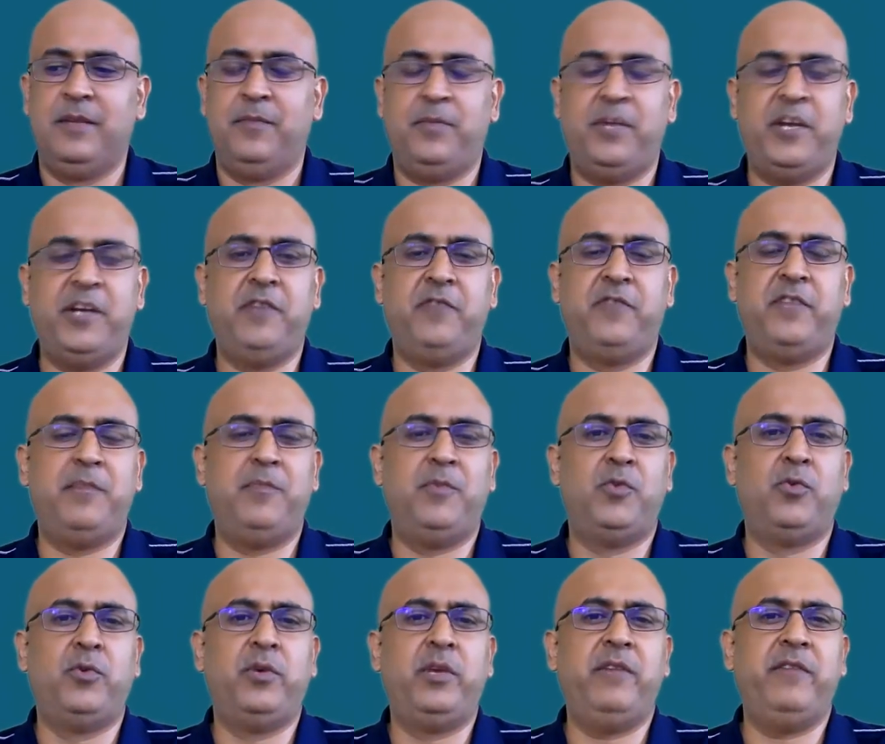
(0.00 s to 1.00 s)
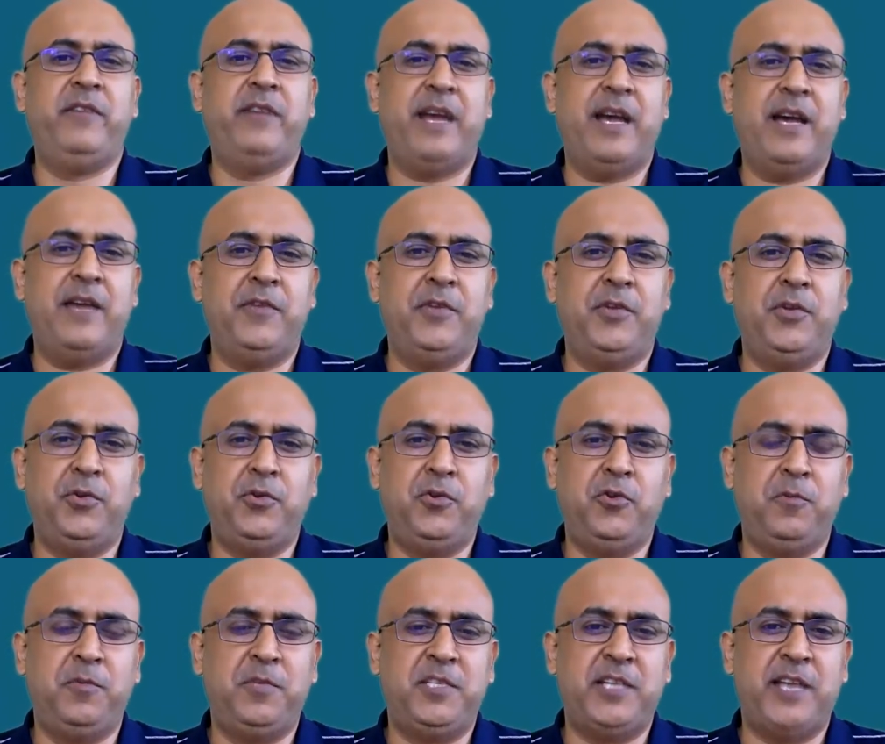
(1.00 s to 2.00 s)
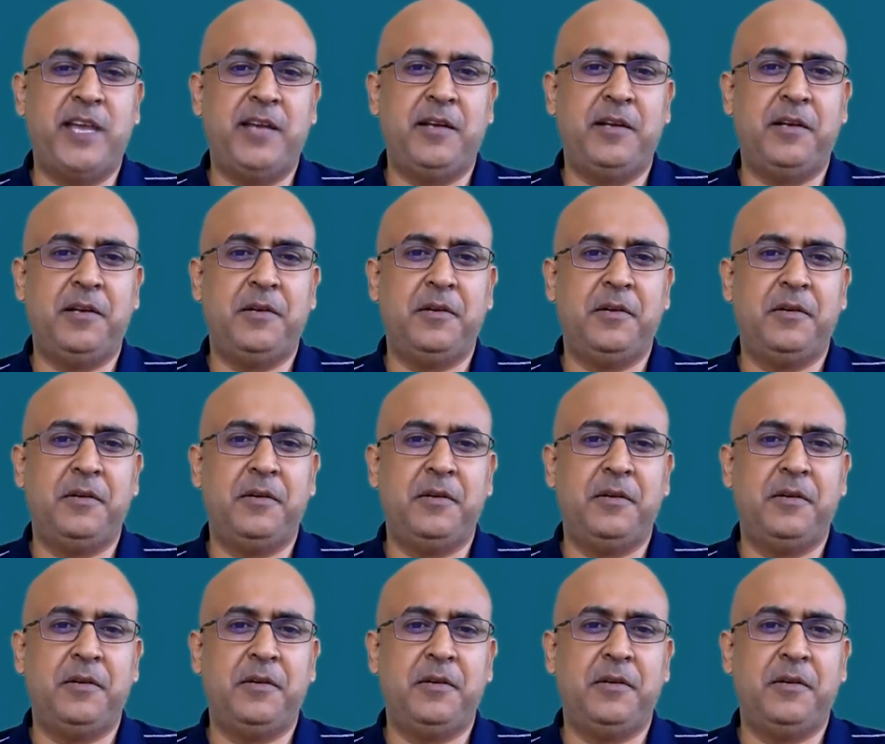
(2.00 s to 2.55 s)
Plenty of them don't even have a YouTube channel.